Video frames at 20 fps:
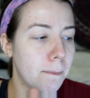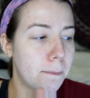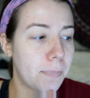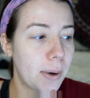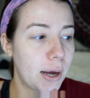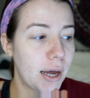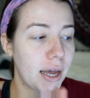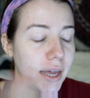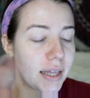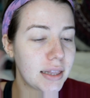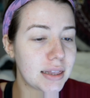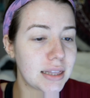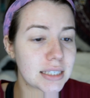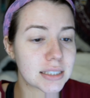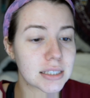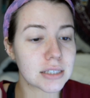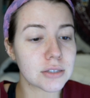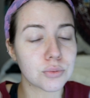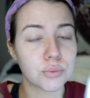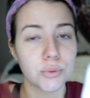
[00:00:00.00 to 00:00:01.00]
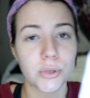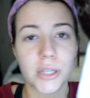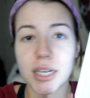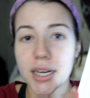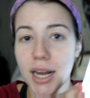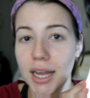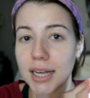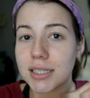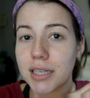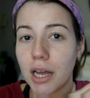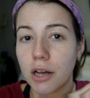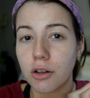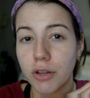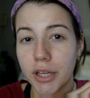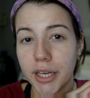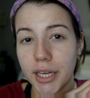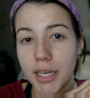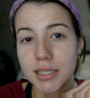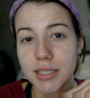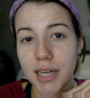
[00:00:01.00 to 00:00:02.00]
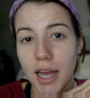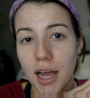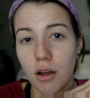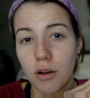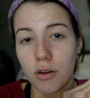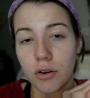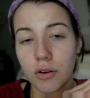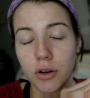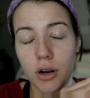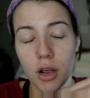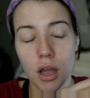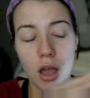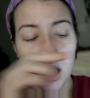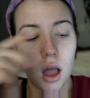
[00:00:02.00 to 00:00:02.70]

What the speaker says: But this is really nice. I'll link it down